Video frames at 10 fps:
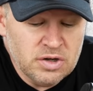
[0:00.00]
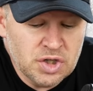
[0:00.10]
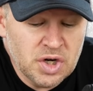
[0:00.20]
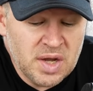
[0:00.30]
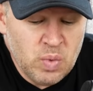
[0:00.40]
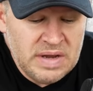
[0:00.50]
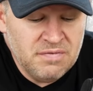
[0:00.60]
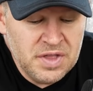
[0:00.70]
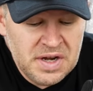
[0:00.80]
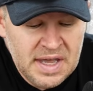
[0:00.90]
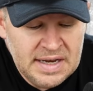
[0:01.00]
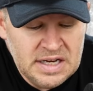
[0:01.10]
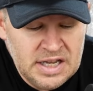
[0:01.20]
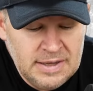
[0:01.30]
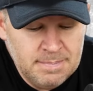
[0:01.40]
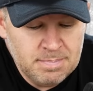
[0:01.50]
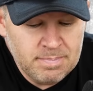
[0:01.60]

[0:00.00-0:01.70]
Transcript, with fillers: or should I wait for the 90D?